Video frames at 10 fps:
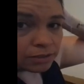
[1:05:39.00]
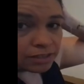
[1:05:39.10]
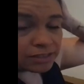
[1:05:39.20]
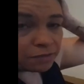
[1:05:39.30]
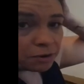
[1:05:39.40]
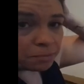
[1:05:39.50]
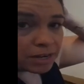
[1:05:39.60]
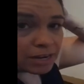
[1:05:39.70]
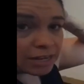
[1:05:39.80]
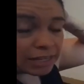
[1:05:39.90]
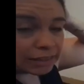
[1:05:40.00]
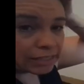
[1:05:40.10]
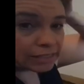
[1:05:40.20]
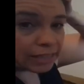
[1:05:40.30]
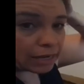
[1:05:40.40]
Does everybody get
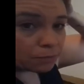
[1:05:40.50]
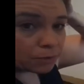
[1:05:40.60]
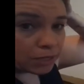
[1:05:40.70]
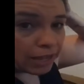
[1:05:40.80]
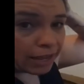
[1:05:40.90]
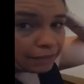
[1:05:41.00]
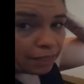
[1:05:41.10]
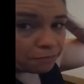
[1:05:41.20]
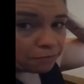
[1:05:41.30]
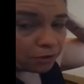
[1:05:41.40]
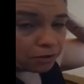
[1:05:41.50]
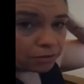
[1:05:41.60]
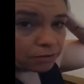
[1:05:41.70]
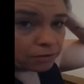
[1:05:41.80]
this on a real high level?